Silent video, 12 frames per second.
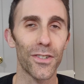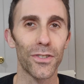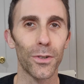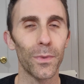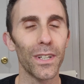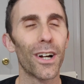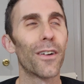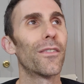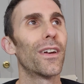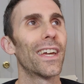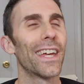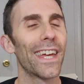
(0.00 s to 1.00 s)
So we
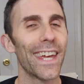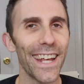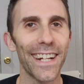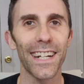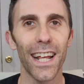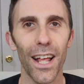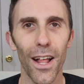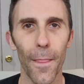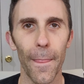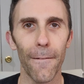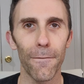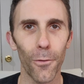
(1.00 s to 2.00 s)
have hit
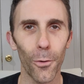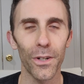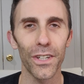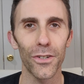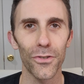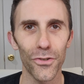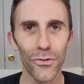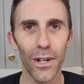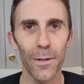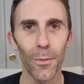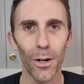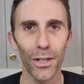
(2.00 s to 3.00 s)
that 4-year
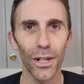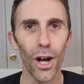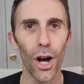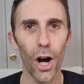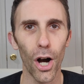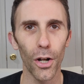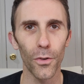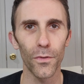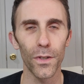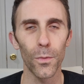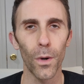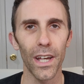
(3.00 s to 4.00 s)
straight mark on
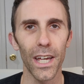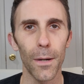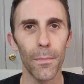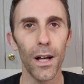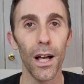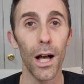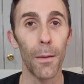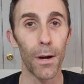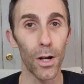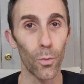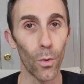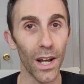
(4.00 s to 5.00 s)
VYM.
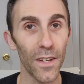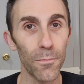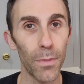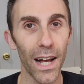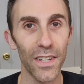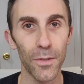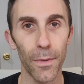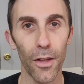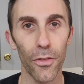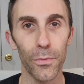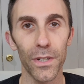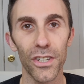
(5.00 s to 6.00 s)
My wife buys
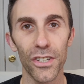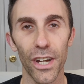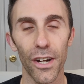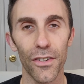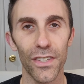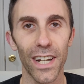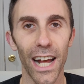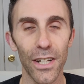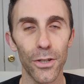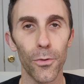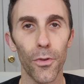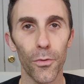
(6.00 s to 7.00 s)
about 3 shares, and I
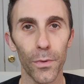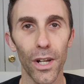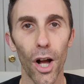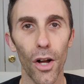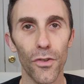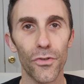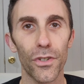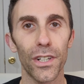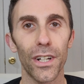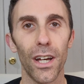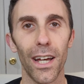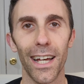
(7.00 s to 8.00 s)
do
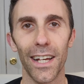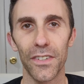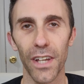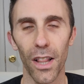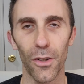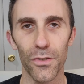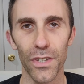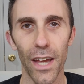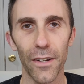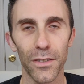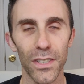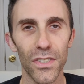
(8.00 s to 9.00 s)
$300
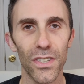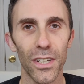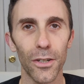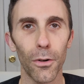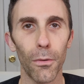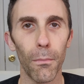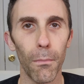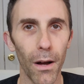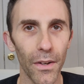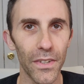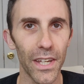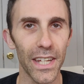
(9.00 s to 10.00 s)
every single
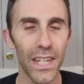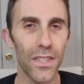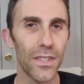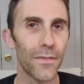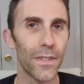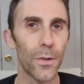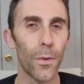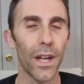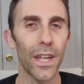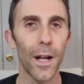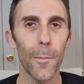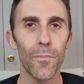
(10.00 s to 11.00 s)
Monday into
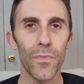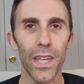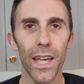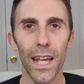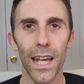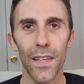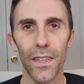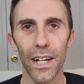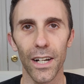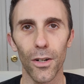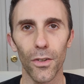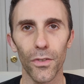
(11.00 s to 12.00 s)
VYM. And then
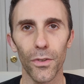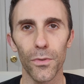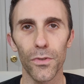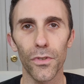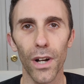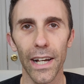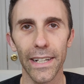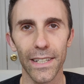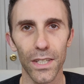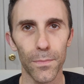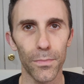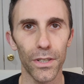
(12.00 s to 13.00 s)
I also try
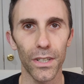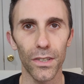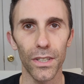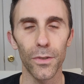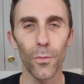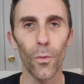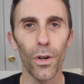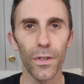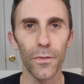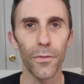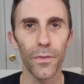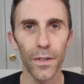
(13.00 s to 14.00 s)
to sprinkle in
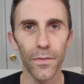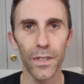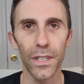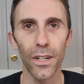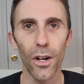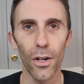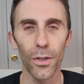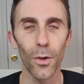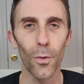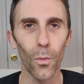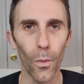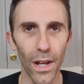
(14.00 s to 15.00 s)
$150
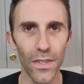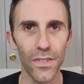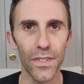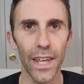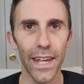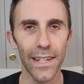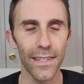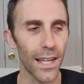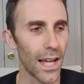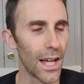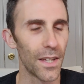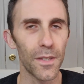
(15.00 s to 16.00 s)
on Wednesdays,
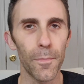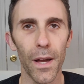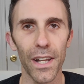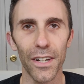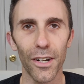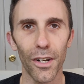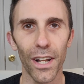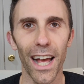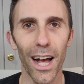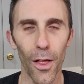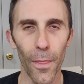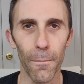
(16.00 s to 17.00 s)
depending on
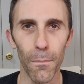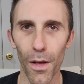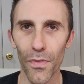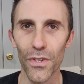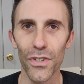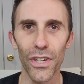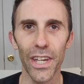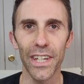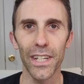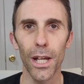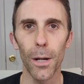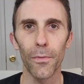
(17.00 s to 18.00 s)
how the month is
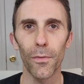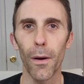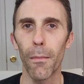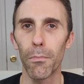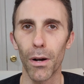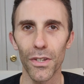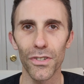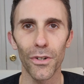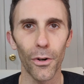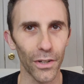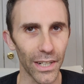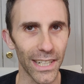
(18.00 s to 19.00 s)
shaking up from a budget
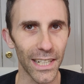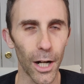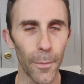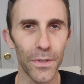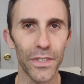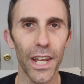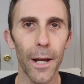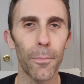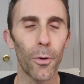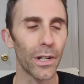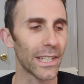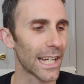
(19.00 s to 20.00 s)
or income
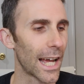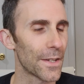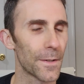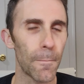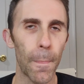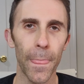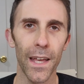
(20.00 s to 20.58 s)
standpoint, guys.